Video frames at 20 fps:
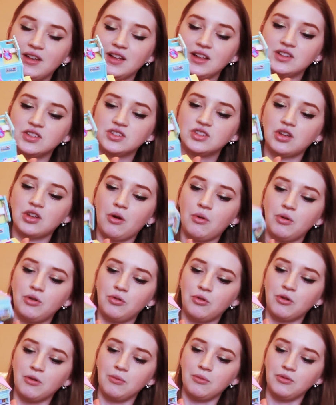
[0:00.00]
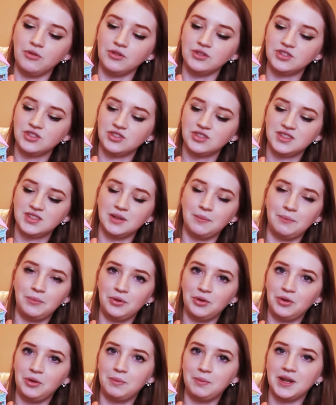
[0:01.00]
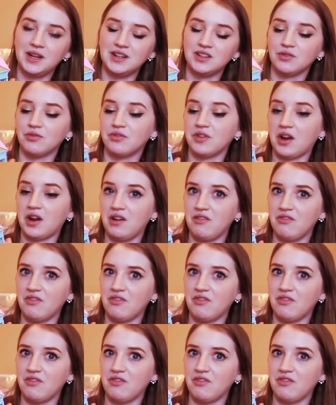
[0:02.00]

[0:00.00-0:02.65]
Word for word: It's so adorable. It's simple, but it's very,